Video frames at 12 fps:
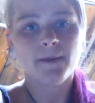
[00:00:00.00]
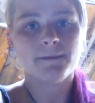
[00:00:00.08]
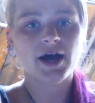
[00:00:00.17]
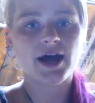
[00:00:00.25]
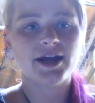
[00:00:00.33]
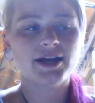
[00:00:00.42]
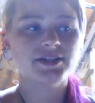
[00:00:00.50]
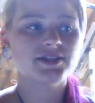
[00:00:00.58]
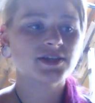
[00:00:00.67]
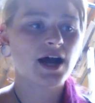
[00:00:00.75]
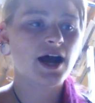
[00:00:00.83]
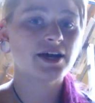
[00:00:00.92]
But
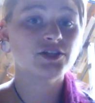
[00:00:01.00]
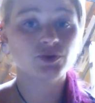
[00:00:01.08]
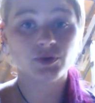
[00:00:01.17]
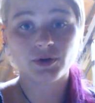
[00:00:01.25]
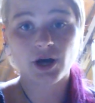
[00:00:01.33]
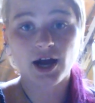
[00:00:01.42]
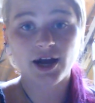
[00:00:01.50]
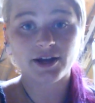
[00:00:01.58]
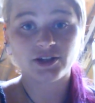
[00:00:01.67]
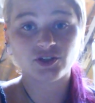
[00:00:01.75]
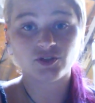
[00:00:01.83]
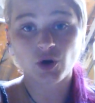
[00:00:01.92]
I
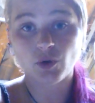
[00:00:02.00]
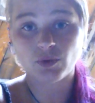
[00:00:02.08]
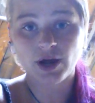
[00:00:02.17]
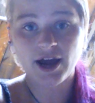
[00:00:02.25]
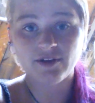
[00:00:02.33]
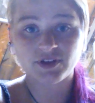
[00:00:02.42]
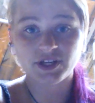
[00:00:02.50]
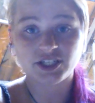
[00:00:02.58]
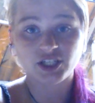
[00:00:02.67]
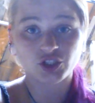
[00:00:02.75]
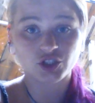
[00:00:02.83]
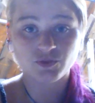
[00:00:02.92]
don't have any
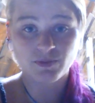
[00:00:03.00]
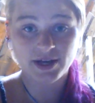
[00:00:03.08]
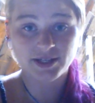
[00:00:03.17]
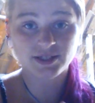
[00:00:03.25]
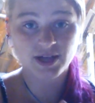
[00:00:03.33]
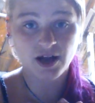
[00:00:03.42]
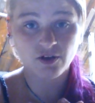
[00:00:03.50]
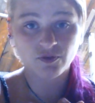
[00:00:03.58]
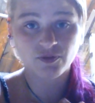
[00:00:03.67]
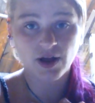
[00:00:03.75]
teachers myself.